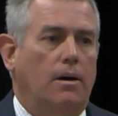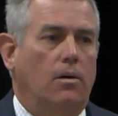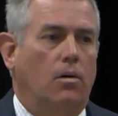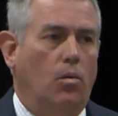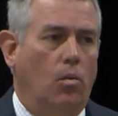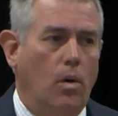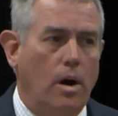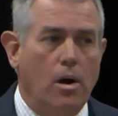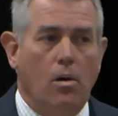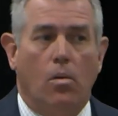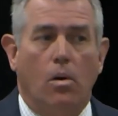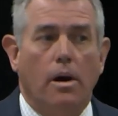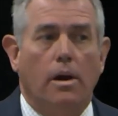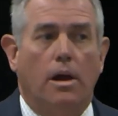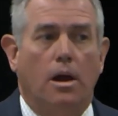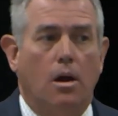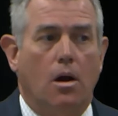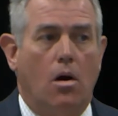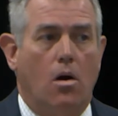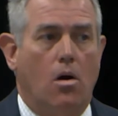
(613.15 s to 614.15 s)
We are
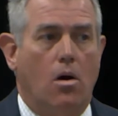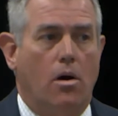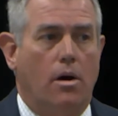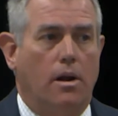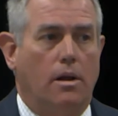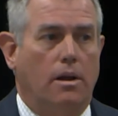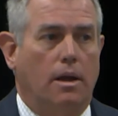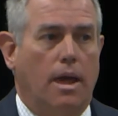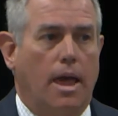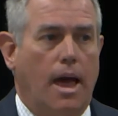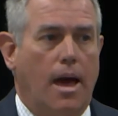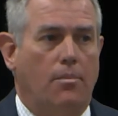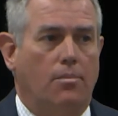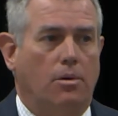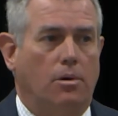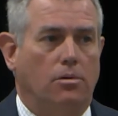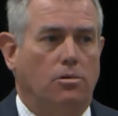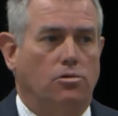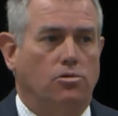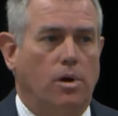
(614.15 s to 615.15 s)
working hard at the
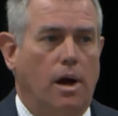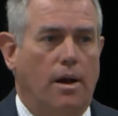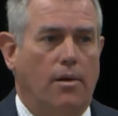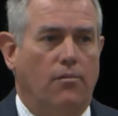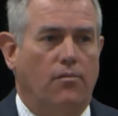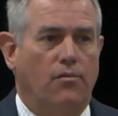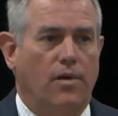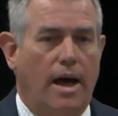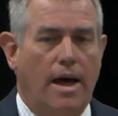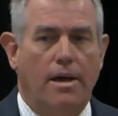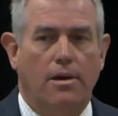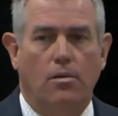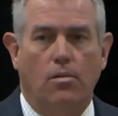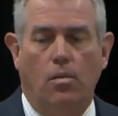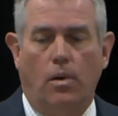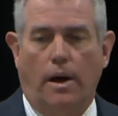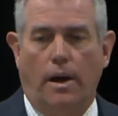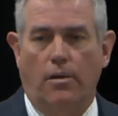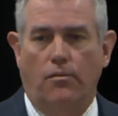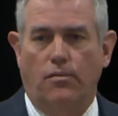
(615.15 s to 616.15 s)
Capitol to try to find a
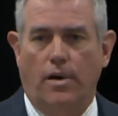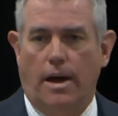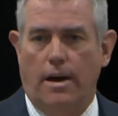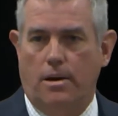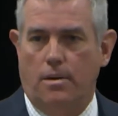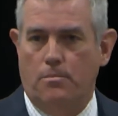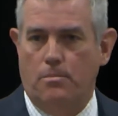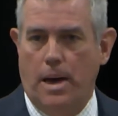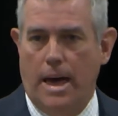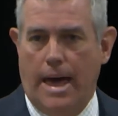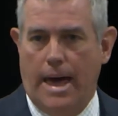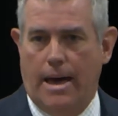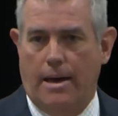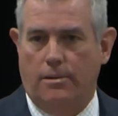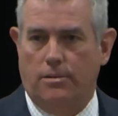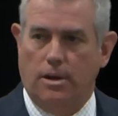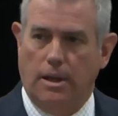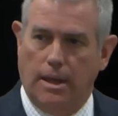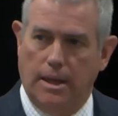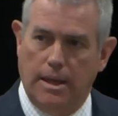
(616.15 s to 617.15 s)
way, find a
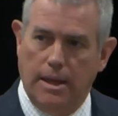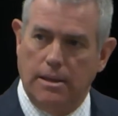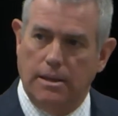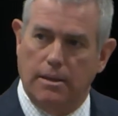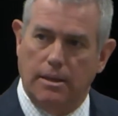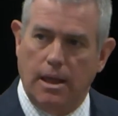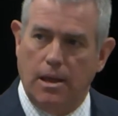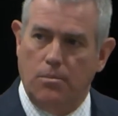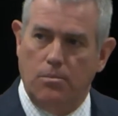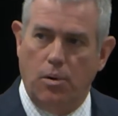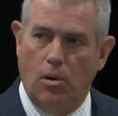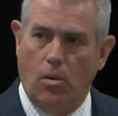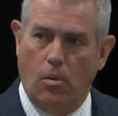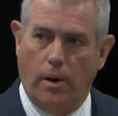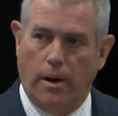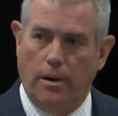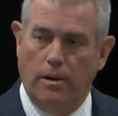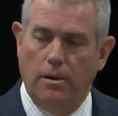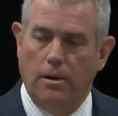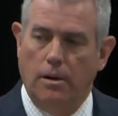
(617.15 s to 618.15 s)
path to get to that
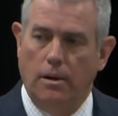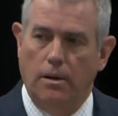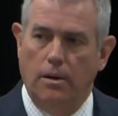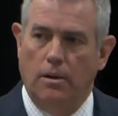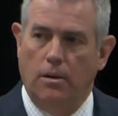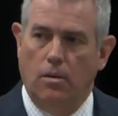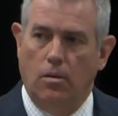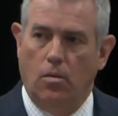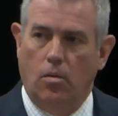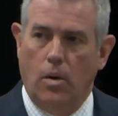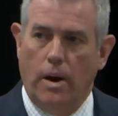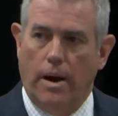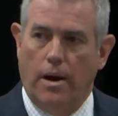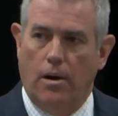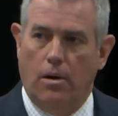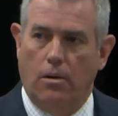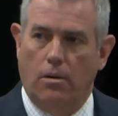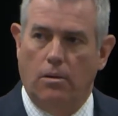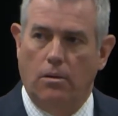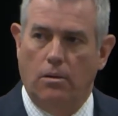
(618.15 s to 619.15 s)
point
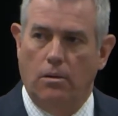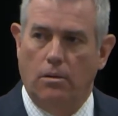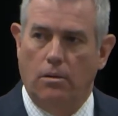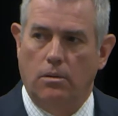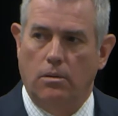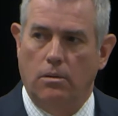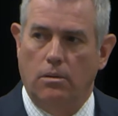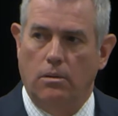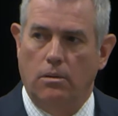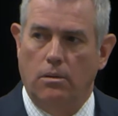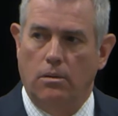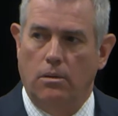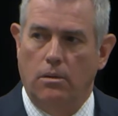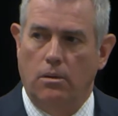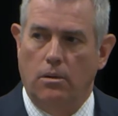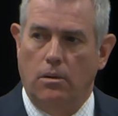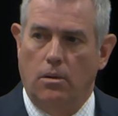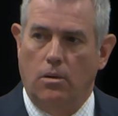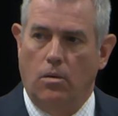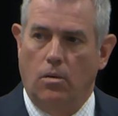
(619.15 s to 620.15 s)
where
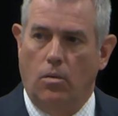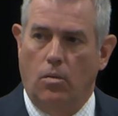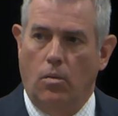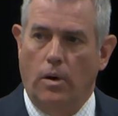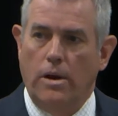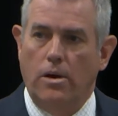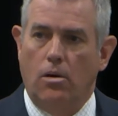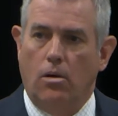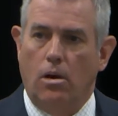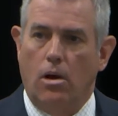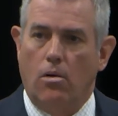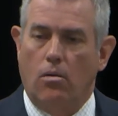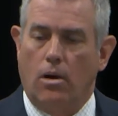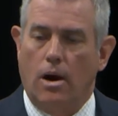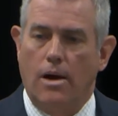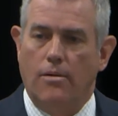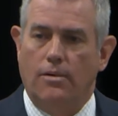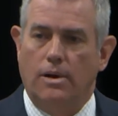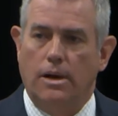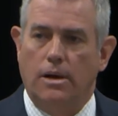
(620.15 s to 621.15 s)
we no longer
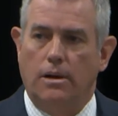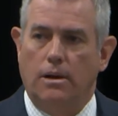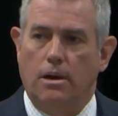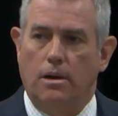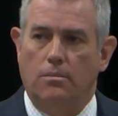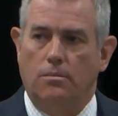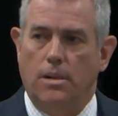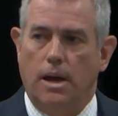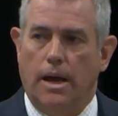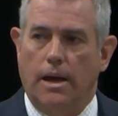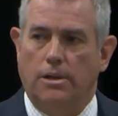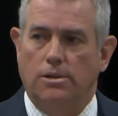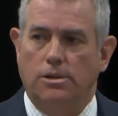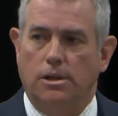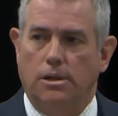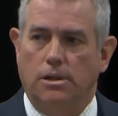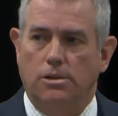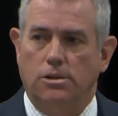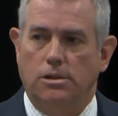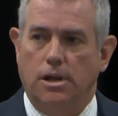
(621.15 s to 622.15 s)
have an income tax
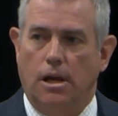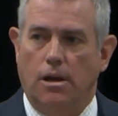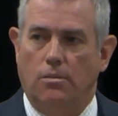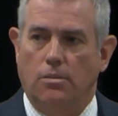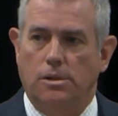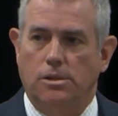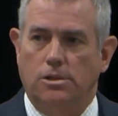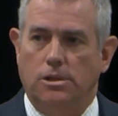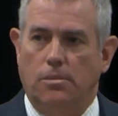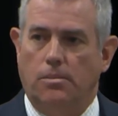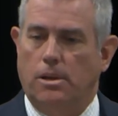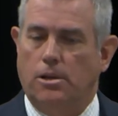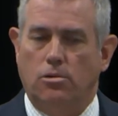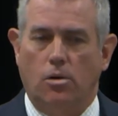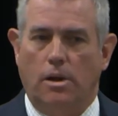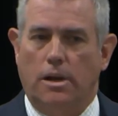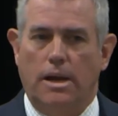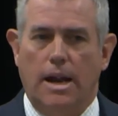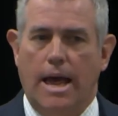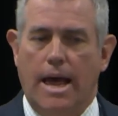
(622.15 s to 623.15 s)
in the state of Mississippi. There's
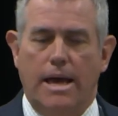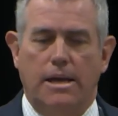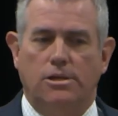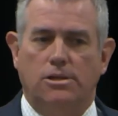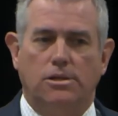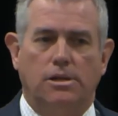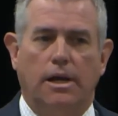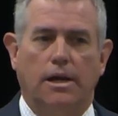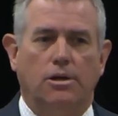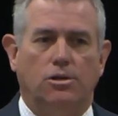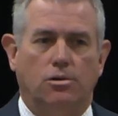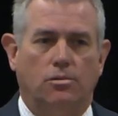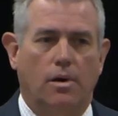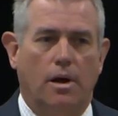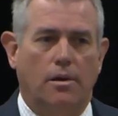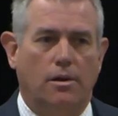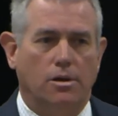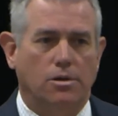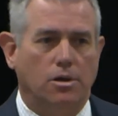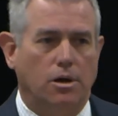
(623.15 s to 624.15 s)
only 9 states
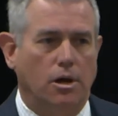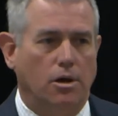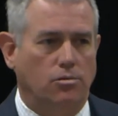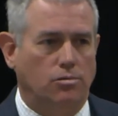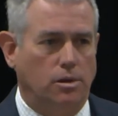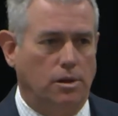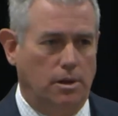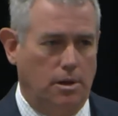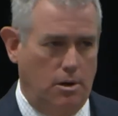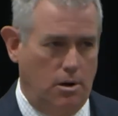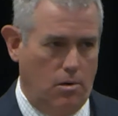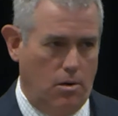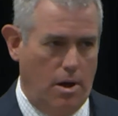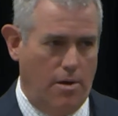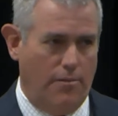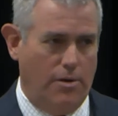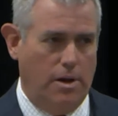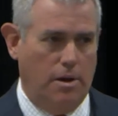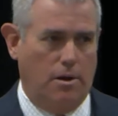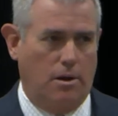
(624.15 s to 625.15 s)
around this country that don't
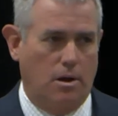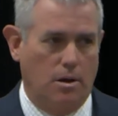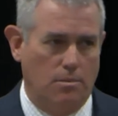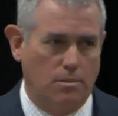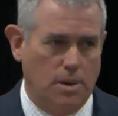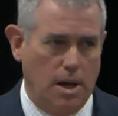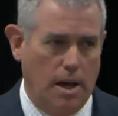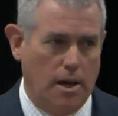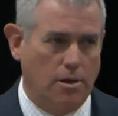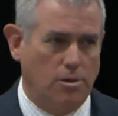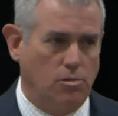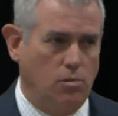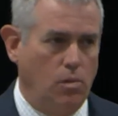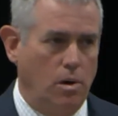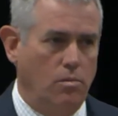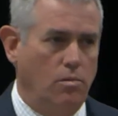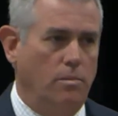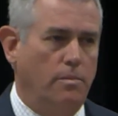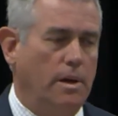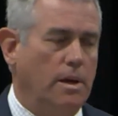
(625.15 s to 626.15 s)
have an income tax.
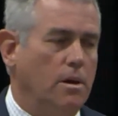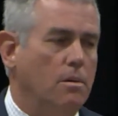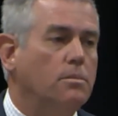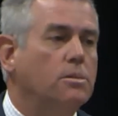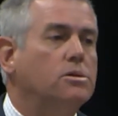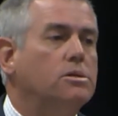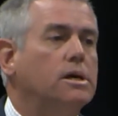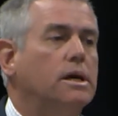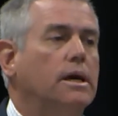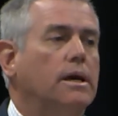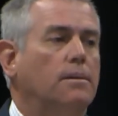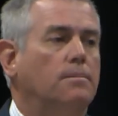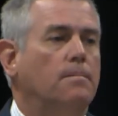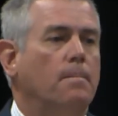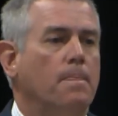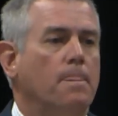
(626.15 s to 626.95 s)
We would be number 10.